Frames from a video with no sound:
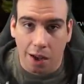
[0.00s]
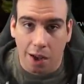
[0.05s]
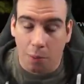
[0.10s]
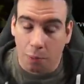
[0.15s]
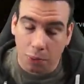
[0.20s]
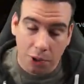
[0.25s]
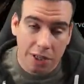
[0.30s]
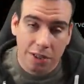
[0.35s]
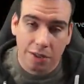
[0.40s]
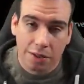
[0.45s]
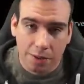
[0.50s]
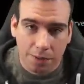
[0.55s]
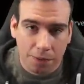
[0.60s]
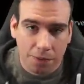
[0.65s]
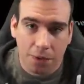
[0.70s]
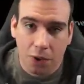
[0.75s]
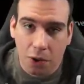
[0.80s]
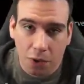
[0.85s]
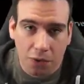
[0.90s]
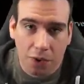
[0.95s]
please
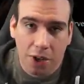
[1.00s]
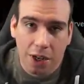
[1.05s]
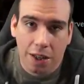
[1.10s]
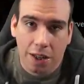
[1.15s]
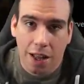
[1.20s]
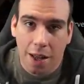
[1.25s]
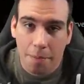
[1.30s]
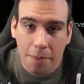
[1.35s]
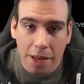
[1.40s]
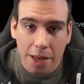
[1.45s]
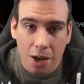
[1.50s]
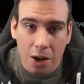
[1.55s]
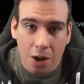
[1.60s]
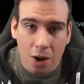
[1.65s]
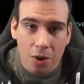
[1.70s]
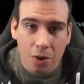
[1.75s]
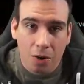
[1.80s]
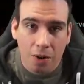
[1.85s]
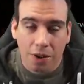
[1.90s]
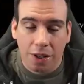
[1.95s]
feel free to let me
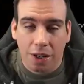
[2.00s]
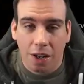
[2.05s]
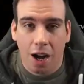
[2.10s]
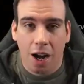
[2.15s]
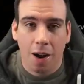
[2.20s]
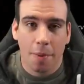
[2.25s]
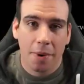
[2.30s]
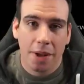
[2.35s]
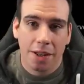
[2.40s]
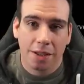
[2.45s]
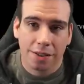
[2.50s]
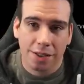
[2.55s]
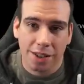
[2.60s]
know in the comments,